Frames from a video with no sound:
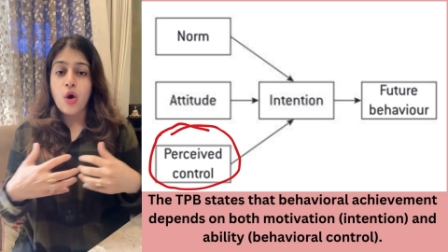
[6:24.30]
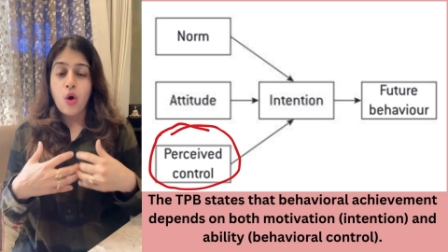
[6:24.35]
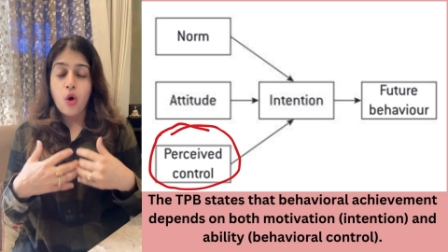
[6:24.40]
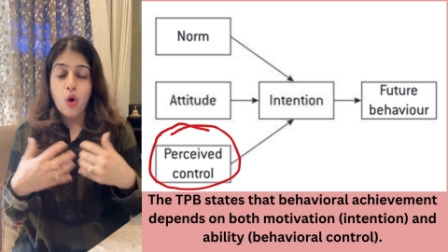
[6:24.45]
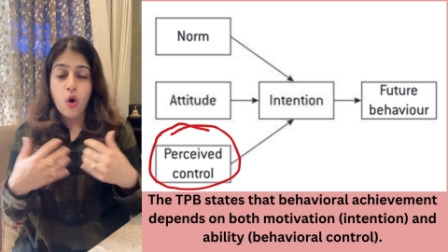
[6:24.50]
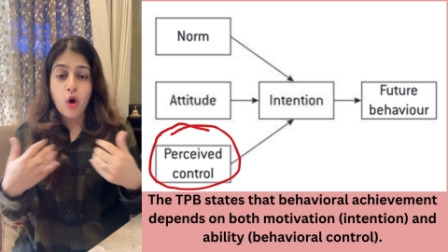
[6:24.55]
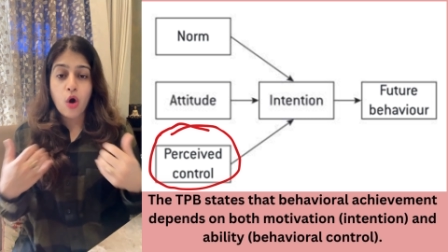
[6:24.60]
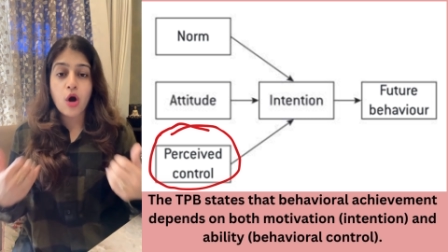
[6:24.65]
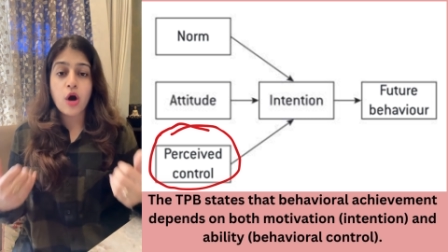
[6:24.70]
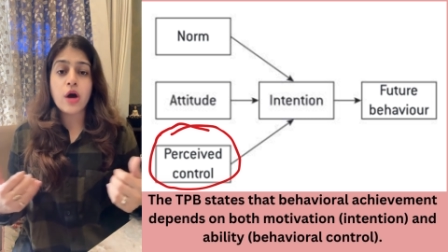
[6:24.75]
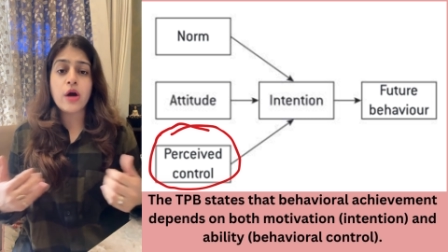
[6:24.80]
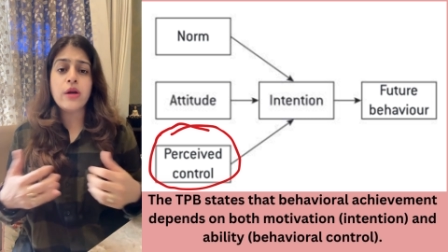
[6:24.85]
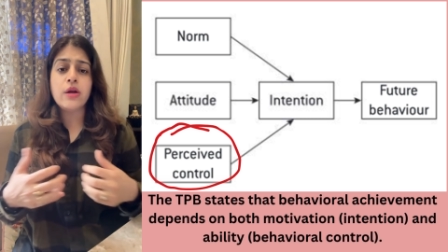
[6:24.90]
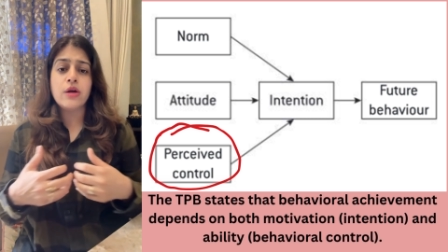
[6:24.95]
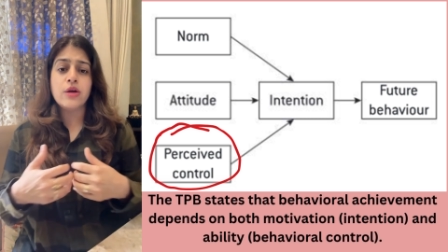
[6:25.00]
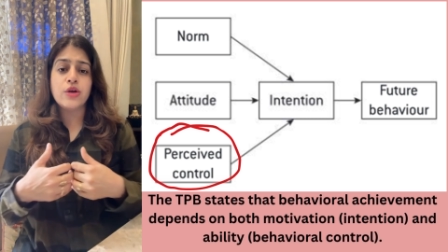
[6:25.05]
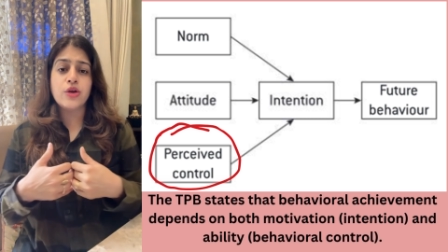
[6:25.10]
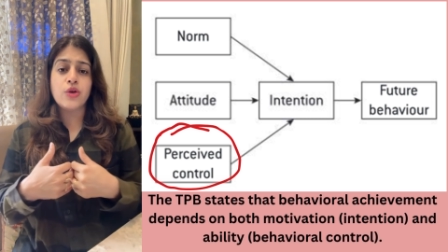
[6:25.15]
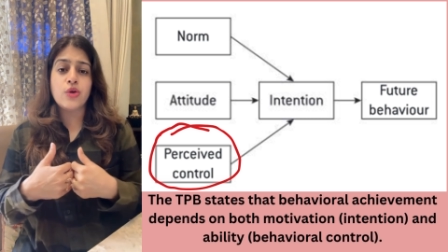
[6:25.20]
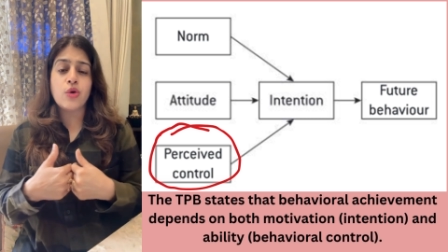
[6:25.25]
Or,
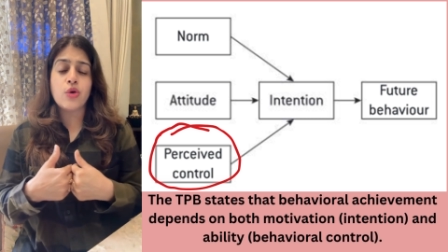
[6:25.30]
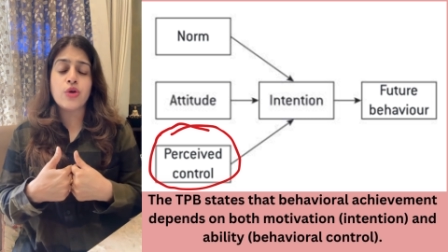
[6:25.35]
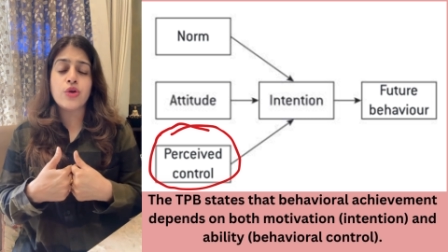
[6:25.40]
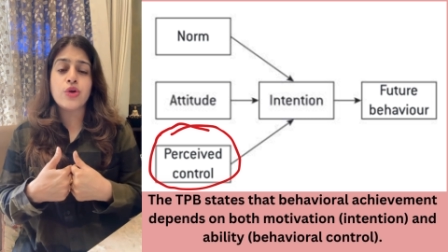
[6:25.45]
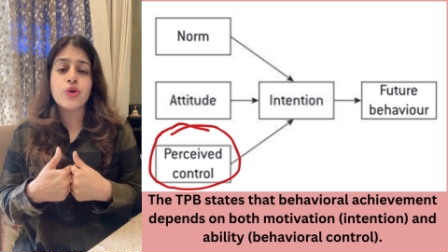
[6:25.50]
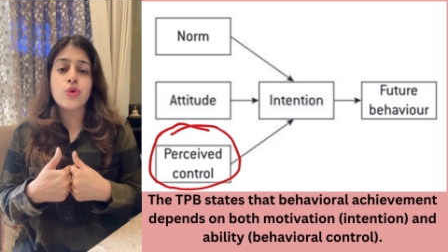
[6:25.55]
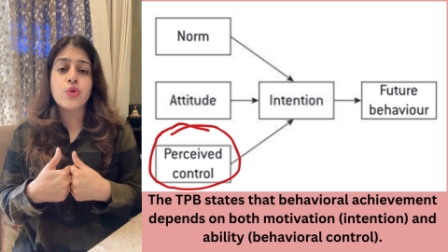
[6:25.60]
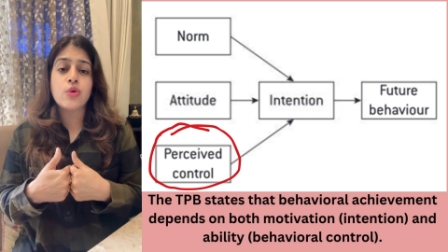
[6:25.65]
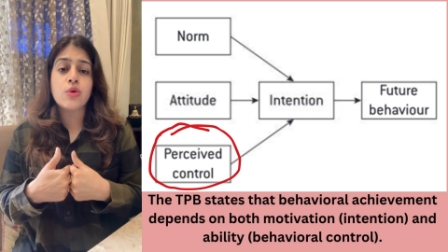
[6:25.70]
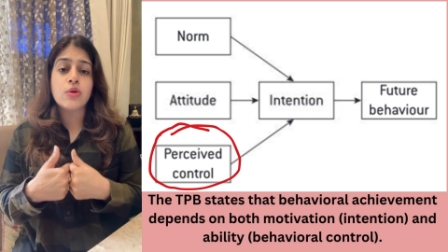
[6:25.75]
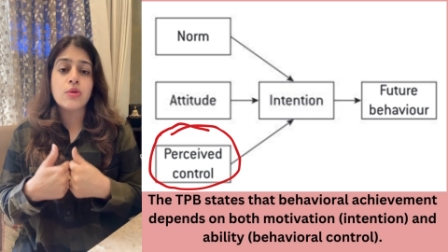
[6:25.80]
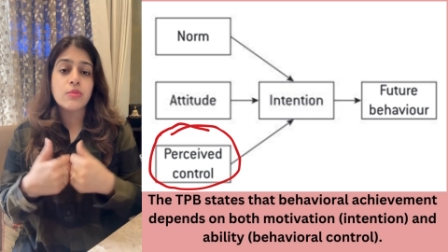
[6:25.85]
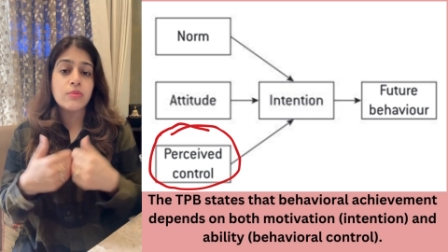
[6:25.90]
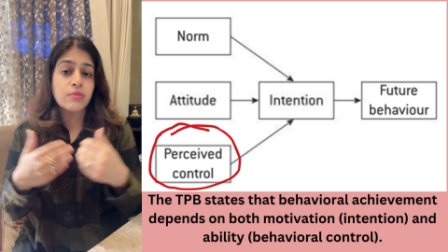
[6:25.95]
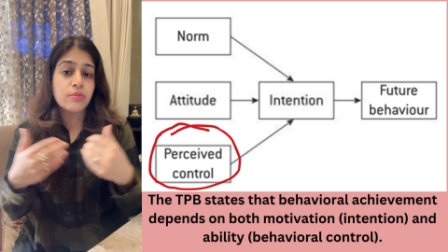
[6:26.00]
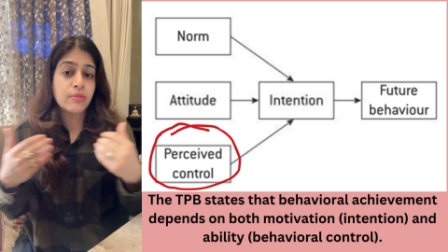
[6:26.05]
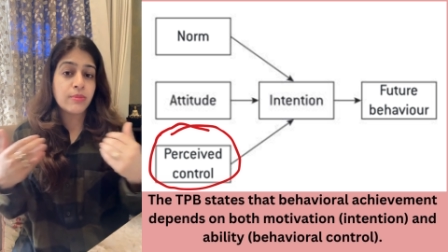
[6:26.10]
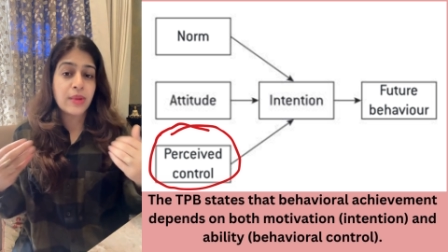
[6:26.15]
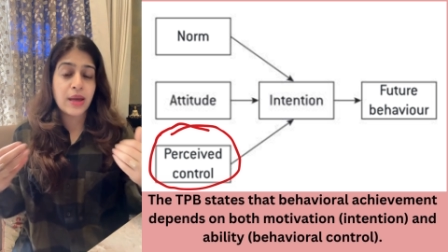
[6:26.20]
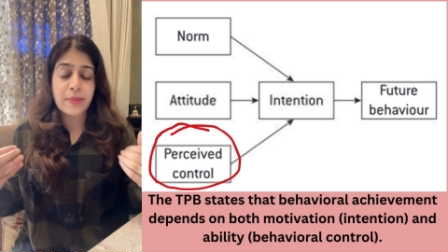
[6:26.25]
you know, you
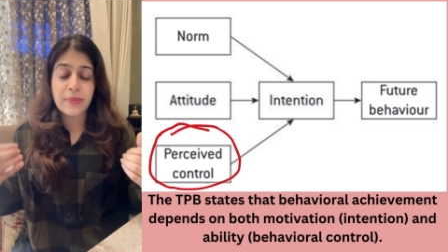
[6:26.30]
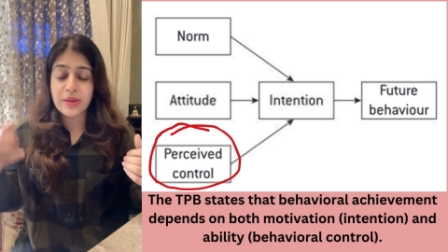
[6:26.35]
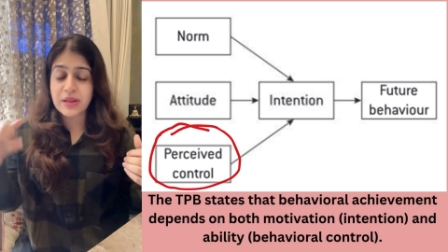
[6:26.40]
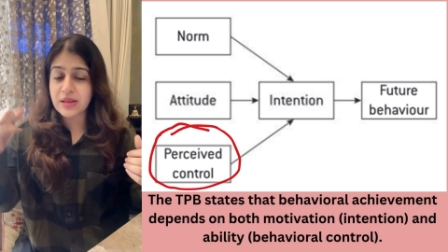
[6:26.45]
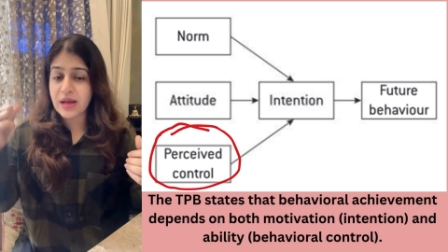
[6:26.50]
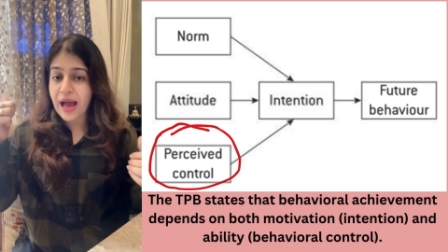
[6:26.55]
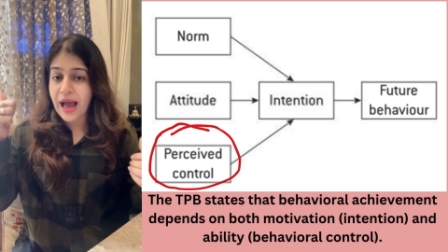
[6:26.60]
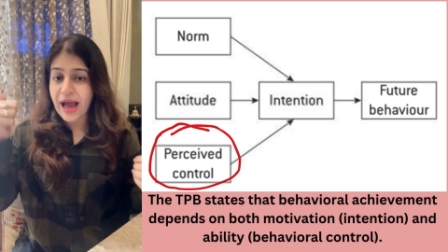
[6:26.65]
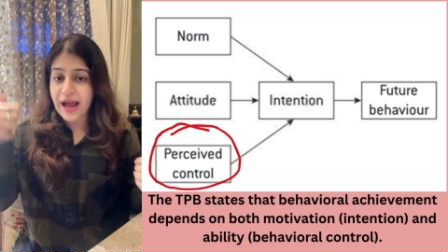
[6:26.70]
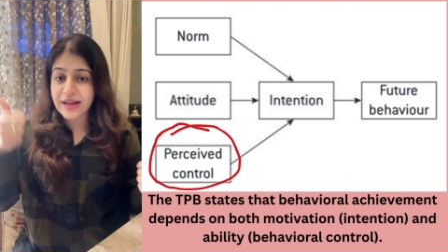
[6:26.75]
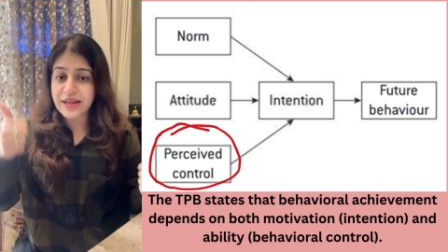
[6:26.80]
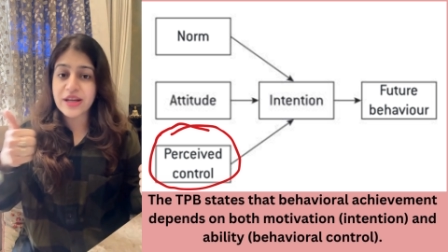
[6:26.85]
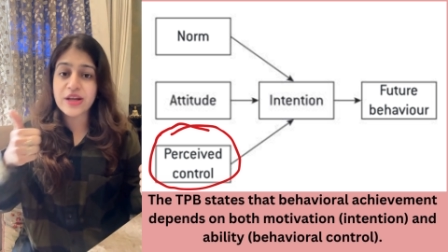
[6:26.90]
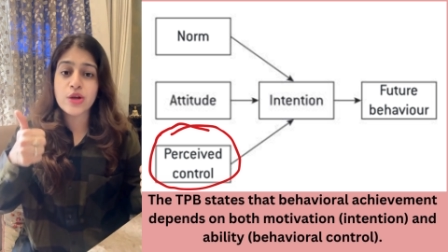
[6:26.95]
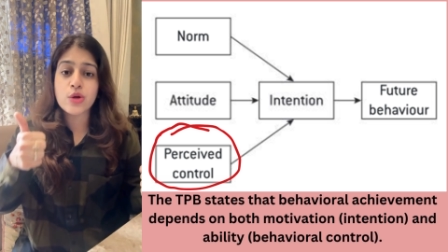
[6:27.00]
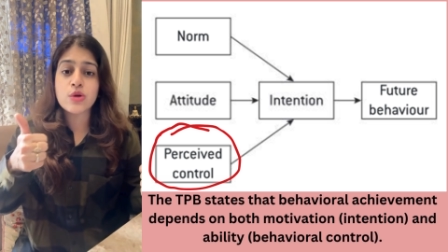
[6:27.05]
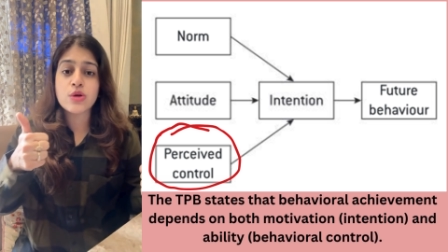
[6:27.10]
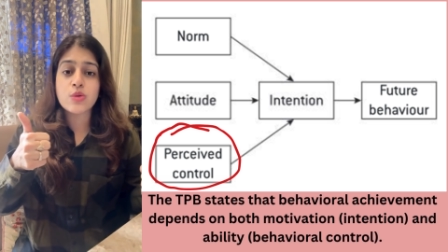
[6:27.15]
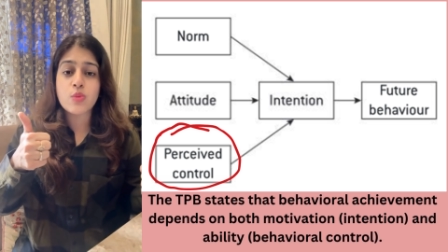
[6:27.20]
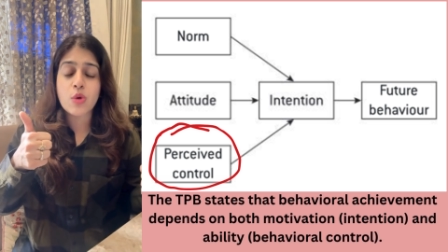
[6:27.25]
maybe the
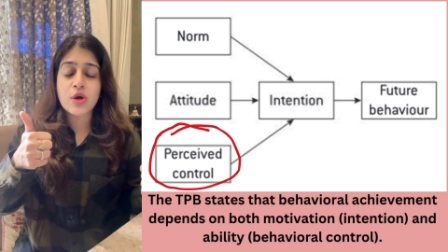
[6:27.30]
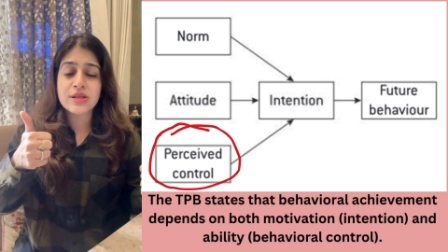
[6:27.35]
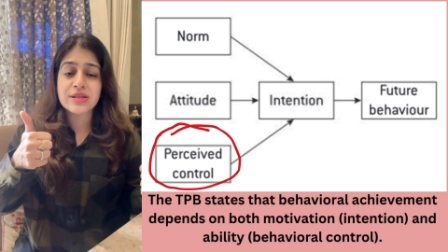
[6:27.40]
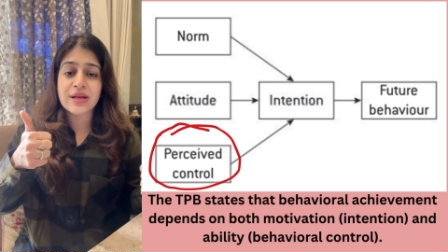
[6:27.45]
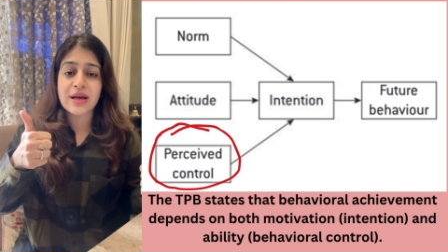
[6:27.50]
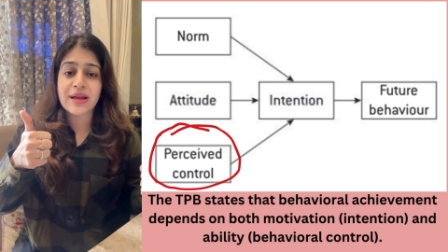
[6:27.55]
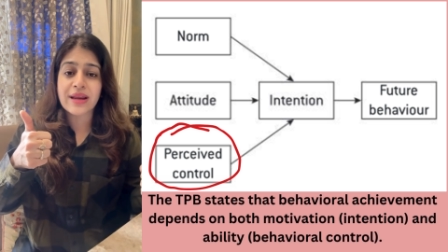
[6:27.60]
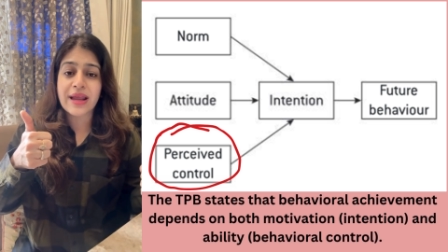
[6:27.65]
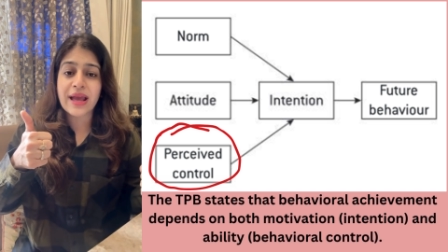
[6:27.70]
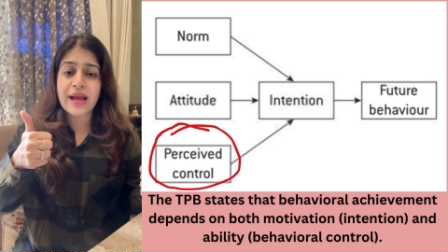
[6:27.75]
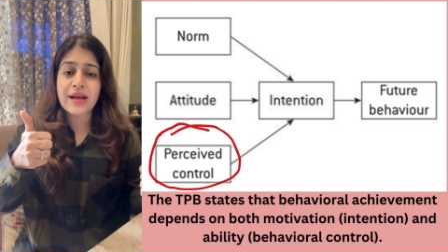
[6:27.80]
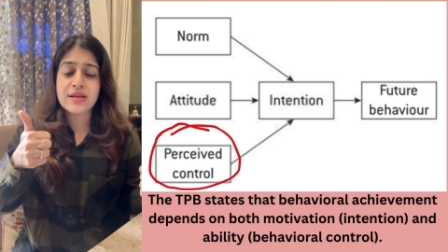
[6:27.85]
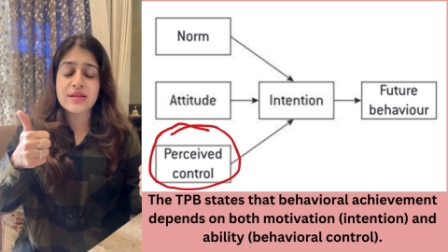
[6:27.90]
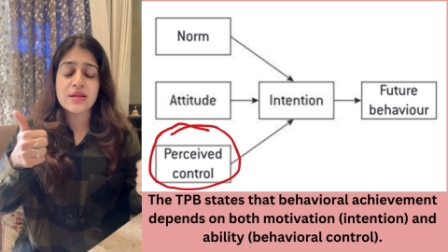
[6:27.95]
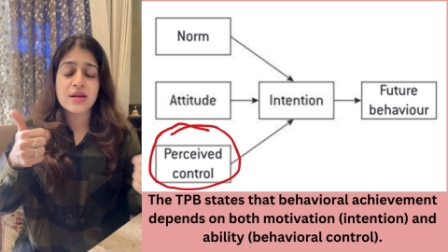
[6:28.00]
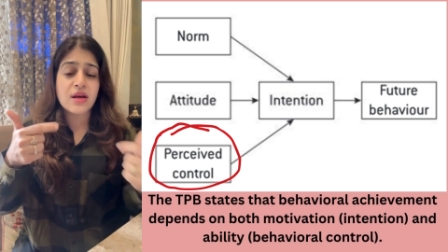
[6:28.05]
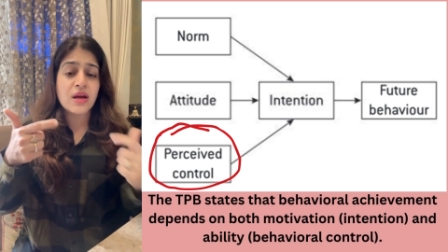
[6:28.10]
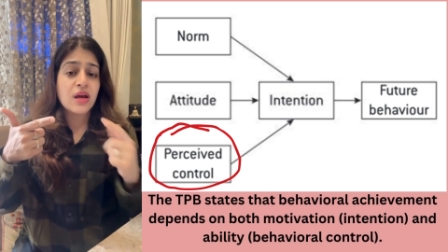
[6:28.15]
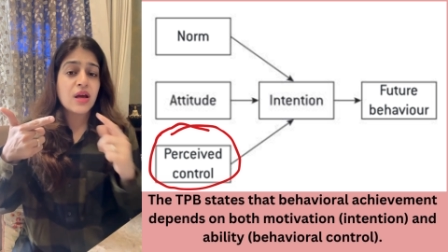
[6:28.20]
attitude was correct,